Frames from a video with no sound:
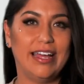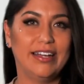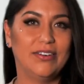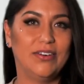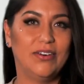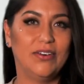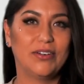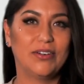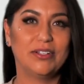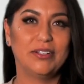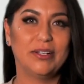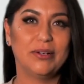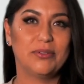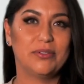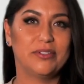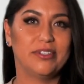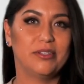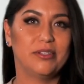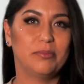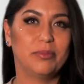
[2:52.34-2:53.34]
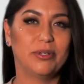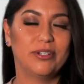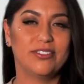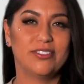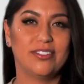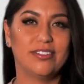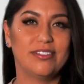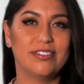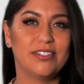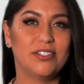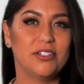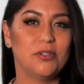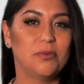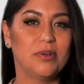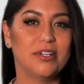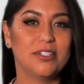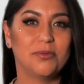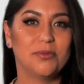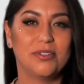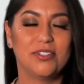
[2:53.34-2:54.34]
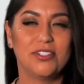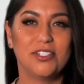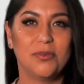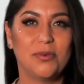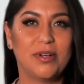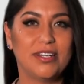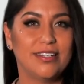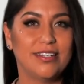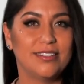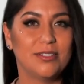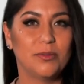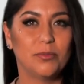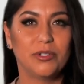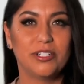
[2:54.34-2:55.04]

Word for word: at all close to the person that she was when she went into